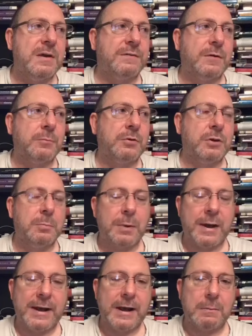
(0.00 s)
if I'm going to
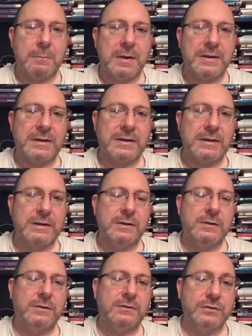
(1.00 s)
pay out money
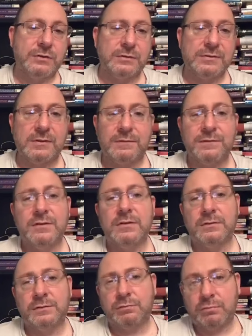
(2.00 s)
to do something that's
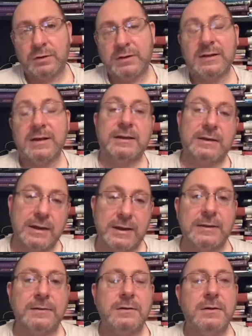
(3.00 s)
free, yet
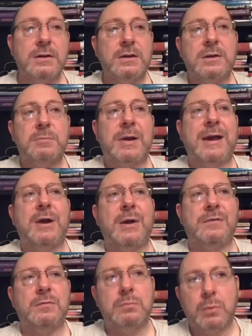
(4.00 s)
again pay out
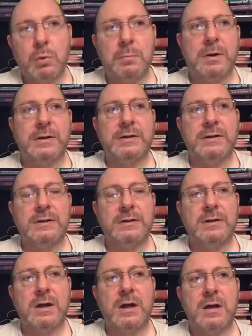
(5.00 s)
even more money,
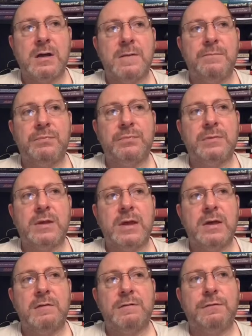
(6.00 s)
um,
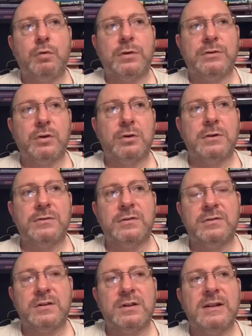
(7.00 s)
forty dollars is
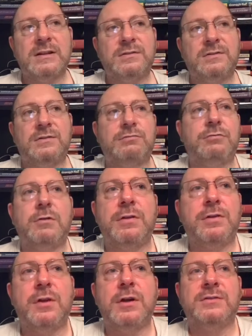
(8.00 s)
at least
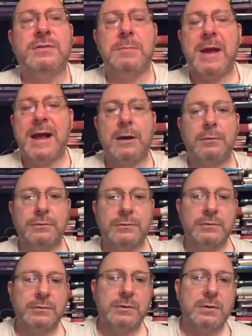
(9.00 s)
thirty
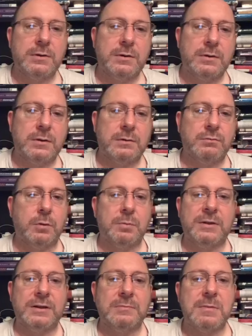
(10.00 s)
pounds,
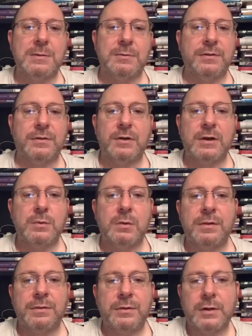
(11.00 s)
probably maybe thirty-one,
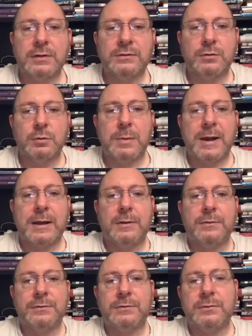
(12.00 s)
thirty-two
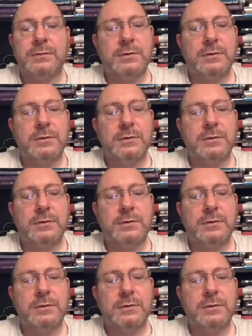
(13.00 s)
pounds,